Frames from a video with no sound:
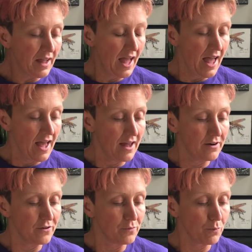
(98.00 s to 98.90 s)

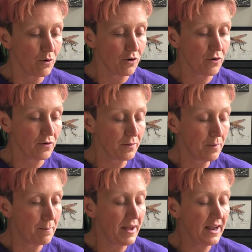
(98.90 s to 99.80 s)
and were
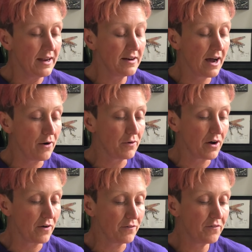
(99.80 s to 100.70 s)
made out
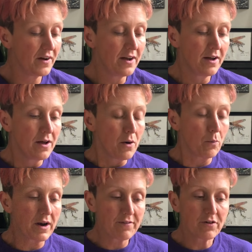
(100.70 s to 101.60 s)
of
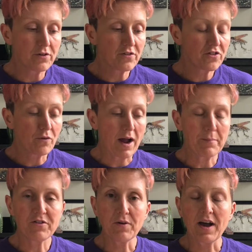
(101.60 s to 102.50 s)
whatever
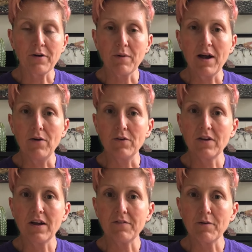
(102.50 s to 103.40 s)
scraps you had around,
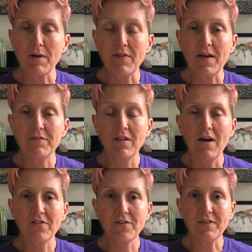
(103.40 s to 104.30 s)
kind of around that
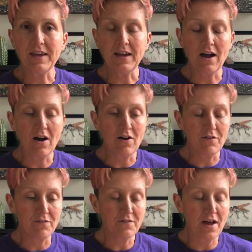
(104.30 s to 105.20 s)
philosophy
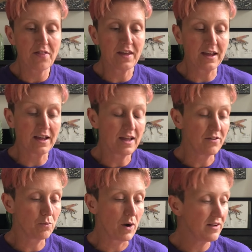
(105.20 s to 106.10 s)
of nothing
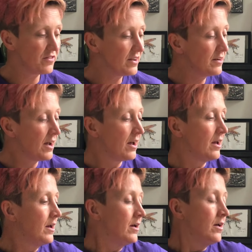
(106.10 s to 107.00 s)
is wasted.
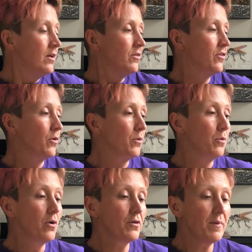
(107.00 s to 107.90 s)

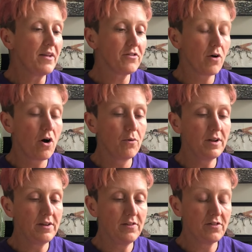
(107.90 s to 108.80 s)
So hook mats are
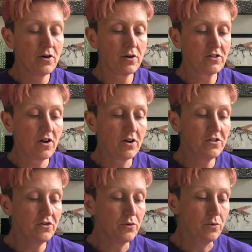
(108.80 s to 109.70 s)
always hooked
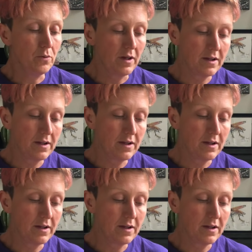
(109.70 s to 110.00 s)
onto